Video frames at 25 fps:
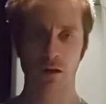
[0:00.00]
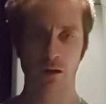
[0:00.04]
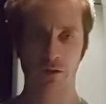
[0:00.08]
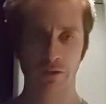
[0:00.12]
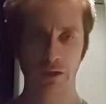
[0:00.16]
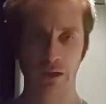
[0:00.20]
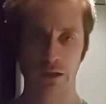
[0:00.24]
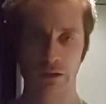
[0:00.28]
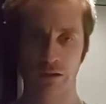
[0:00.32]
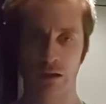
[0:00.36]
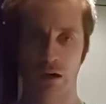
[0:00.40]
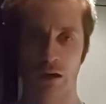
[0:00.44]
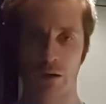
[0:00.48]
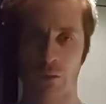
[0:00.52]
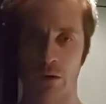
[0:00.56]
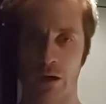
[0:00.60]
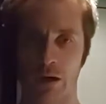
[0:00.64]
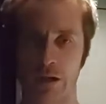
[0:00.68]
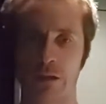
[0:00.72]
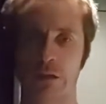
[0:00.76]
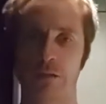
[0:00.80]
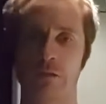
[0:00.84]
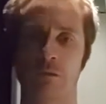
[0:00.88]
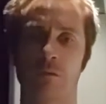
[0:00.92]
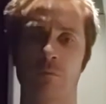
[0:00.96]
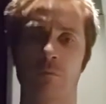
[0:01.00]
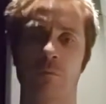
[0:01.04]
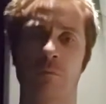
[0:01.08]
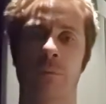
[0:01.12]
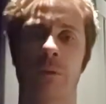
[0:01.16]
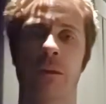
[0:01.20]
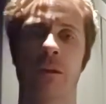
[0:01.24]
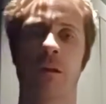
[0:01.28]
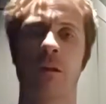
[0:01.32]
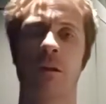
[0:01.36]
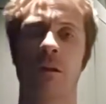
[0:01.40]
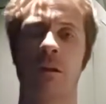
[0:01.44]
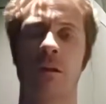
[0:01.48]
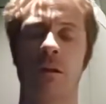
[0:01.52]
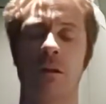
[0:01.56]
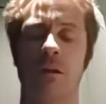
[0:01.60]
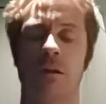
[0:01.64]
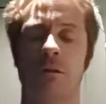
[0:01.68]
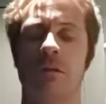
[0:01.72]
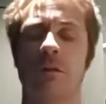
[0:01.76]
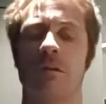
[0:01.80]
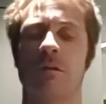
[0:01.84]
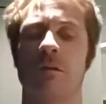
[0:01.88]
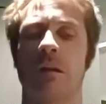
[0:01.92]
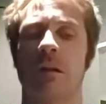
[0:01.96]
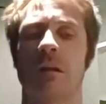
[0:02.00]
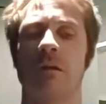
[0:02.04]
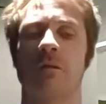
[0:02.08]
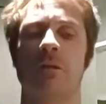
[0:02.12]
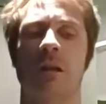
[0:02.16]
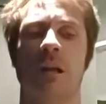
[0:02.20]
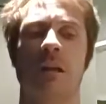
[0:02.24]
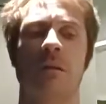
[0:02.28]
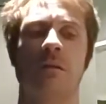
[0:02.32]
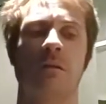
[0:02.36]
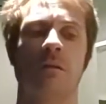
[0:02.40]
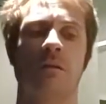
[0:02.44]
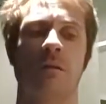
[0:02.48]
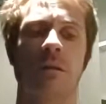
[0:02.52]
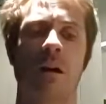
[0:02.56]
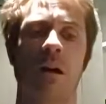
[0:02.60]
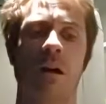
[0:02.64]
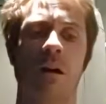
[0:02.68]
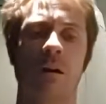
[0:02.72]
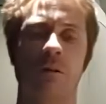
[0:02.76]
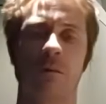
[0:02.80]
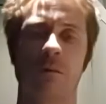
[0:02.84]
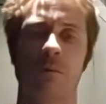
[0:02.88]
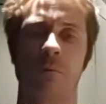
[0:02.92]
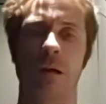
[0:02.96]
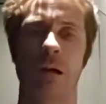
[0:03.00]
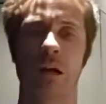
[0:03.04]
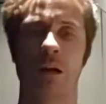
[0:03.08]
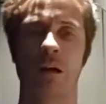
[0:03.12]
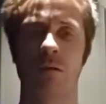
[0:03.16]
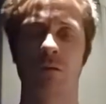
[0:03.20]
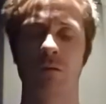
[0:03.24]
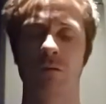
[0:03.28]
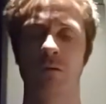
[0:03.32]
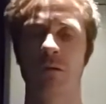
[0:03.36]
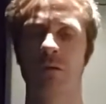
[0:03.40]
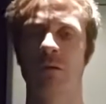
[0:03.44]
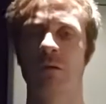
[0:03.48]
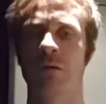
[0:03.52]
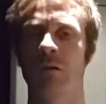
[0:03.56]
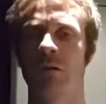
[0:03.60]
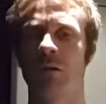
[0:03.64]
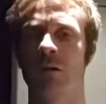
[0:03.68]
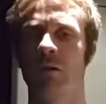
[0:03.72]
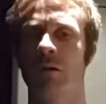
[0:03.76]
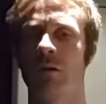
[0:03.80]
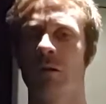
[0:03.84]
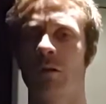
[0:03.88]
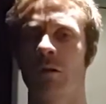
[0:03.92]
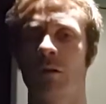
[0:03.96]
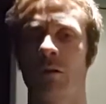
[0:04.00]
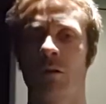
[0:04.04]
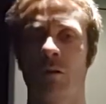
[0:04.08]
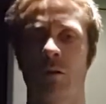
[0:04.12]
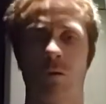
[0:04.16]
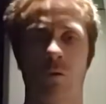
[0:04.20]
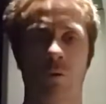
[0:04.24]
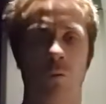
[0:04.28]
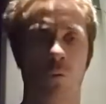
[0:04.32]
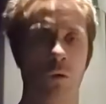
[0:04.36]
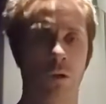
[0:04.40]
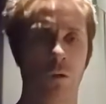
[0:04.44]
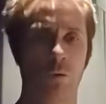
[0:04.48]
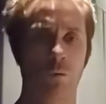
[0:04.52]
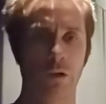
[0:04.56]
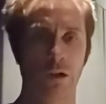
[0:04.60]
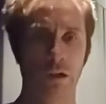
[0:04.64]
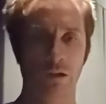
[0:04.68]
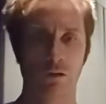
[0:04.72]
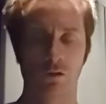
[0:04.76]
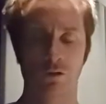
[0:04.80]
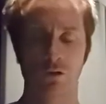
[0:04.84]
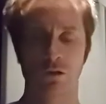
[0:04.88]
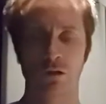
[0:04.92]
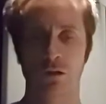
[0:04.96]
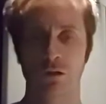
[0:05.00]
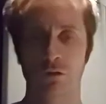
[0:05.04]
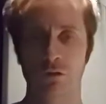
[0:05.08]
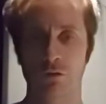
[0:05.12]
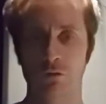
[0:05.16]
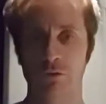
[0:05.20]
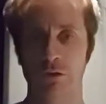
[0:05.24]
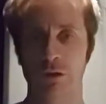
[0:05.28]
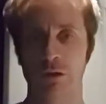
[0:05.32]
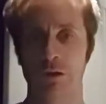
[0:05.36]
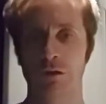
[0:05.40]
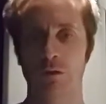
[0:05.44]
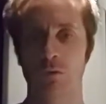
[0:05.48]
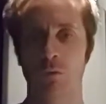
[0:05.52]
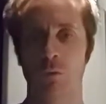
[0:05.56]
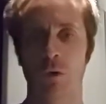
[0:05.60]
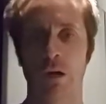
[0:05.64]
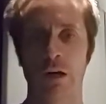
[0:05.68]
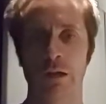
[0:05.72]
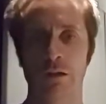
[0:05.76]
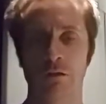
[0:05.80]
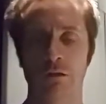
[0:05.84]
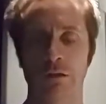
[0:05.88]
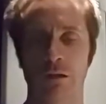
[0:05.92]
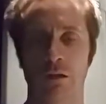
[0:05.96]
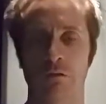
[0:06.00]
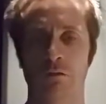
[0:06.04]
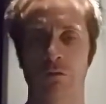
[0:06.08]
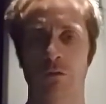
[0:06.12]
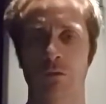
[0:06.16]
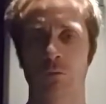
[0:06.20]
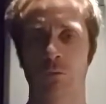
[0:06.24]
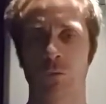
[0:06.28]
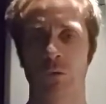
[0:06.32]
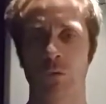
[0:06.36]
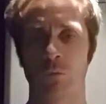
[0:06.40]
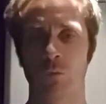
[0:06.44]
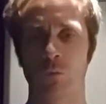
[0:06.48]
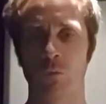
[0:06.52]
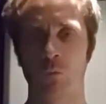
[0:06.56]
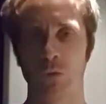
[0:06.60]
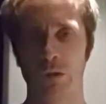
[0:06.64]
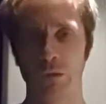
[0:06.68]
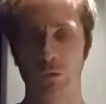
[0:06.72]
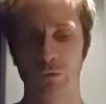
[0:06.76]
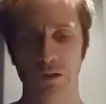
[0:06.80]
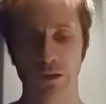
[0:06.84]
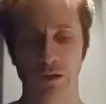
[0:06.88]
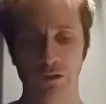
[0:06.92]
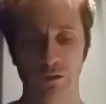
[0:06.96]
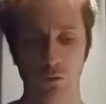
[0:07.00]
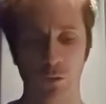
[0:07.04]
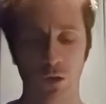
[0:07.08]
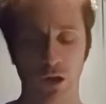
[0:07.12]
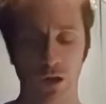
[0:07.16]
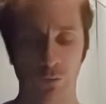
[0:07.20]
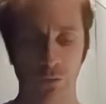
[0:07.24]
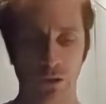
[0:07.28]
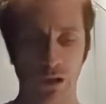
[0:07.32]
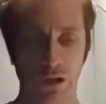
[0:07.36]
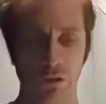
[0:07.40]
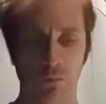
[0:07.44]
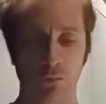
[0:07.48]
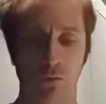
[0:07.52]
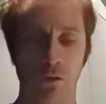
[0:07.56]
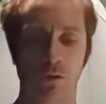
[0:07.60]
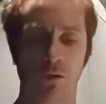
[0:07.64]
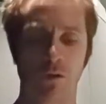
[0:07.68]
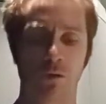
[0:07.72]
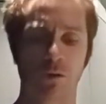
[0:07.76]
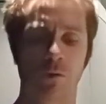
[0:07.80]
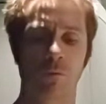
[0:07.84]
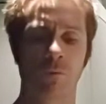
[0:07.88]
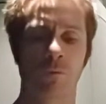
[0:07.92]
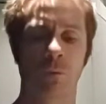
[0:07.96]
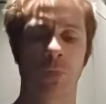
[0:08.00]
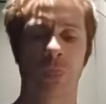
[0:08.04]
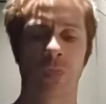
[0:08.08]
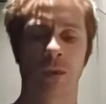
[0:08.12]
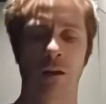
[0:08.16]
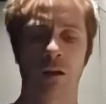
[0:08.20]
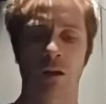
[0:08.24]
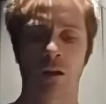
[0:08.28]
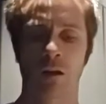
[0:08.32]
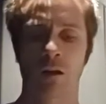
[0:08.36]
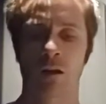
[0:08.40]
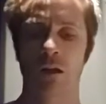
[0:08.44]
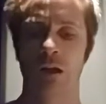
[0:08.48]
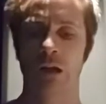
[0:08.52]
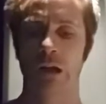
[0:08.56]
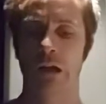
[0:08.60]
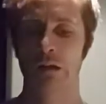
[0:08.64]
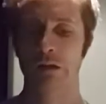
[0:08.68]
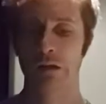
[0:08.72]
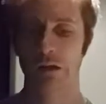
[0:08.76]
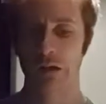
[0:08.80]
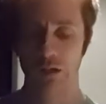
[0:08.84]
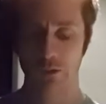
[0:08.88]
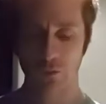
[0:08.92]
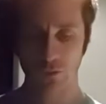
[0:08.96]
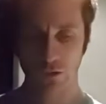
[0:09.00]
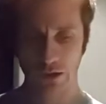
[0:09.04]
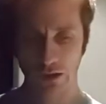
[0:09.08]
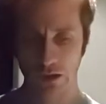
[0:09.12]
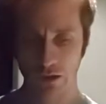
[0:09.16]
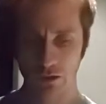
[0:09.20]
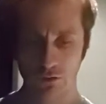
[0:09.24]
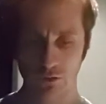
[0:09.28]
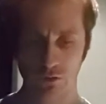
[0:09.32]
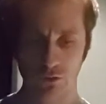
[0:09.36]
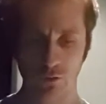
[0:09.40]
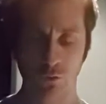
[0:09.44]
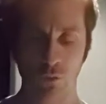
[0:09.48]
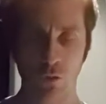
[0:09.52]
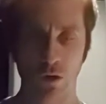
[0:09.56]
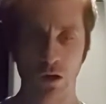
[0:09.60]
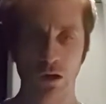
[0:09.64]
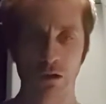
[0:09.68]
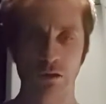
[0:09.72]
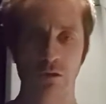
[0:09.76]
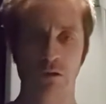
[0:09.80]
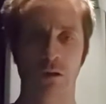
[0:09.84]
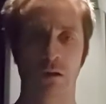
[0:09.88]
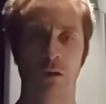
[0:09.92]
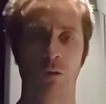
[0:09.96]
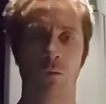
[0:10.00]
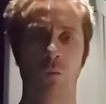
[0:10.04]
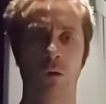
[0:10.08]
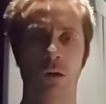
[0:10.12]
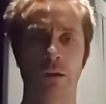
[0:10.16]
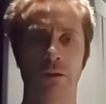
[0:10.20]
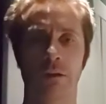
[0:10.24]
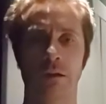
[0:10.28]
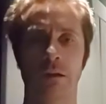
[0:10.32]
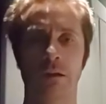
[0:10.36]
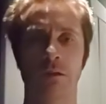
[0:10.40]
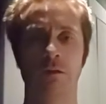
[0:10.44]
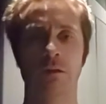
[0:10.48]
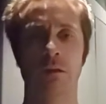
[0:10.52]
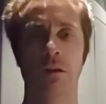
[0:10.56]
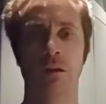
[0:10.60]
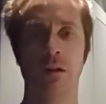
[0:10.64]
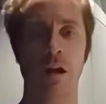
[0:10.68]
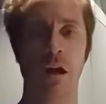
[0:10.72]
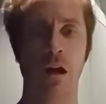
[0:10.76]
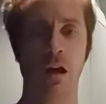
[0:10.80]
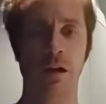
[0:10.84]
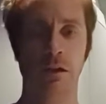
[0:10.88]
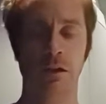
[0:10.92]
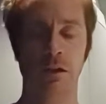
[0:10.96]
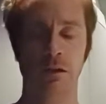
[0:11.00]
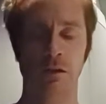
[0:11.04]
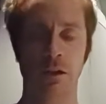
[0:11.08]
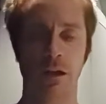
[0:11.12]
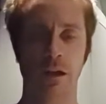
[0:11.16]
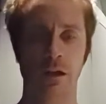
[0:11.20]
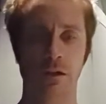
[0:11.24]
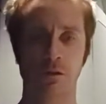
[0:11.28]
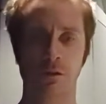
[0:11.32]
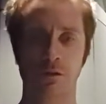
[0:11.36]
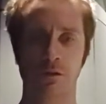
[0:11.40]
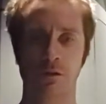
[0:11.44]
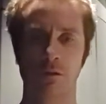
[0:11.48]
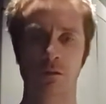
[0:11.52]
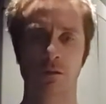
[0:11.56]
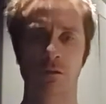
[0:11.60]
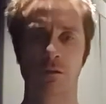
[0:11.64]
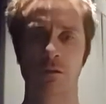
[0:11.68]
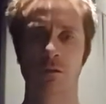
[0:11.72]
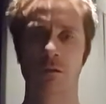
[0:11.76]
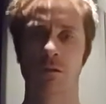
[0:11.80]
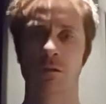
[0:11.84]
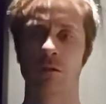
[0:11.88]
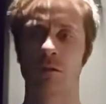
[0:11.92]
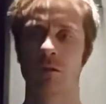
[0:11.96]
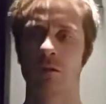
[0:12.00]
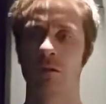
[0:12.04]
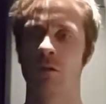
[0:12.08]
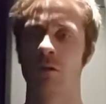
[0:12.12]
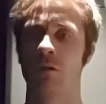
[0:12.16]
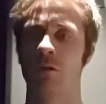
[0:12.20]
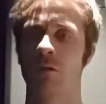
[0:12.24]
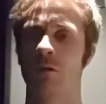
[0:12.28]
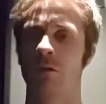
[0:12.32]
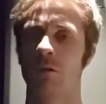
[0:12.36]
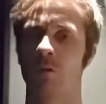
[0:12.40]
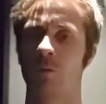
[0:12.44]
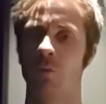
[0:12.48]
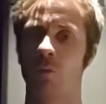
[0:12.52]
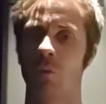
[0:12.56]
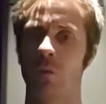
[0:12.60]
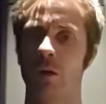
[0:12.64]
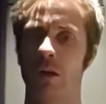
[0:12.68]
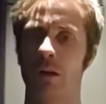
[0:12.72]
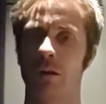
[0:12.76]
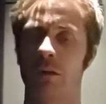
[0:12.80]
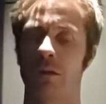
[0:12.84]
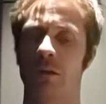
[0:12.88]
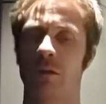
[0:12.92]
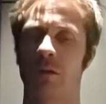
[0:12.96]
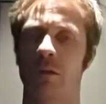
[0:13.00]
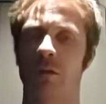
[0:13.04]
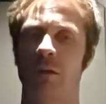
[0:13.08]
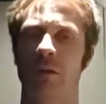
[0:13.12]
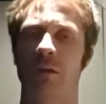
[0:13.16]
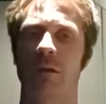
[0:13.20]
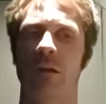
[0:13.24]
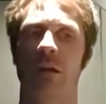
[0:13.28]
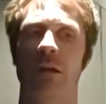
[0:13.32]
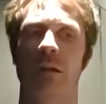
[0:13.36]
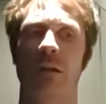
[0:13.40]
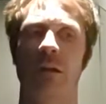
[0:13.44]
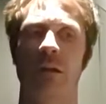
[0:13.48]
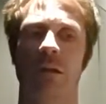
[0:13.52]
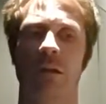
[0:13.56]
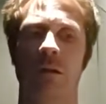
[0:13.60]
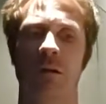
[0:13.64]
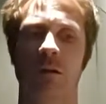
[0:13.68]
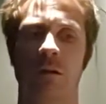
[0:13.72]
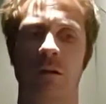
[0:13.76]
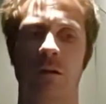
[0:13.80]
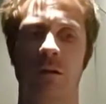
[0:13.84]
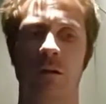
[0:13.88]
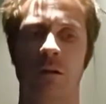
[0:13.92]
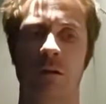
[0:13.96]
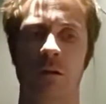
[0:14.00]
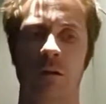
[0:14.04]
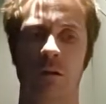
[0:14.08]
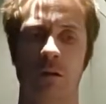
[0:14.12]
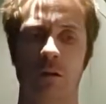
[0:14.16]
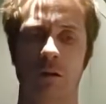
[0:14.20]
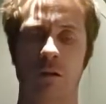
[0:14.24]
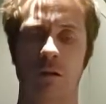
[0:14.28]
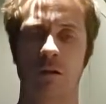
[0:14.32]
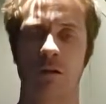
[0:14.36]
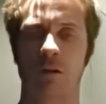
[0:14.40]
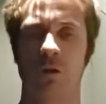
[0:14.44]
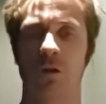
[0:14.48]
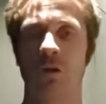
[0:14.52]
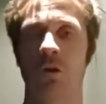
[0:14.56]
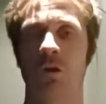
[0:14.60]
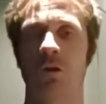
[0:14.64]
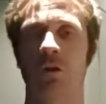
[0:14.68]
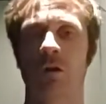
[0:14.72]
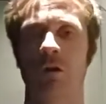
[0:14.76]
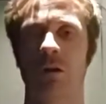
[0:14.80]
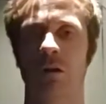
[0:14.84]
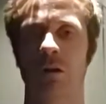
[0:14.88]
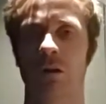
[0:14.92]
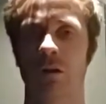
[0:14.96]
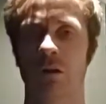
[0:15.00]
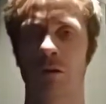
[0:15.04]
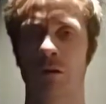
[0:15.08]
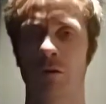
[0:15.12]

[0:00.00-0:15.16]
of anti whiteism. Just like Jason talks about, we reach children, white children, we, we reach white people, and anyone else who wants it with this inoculation with the cure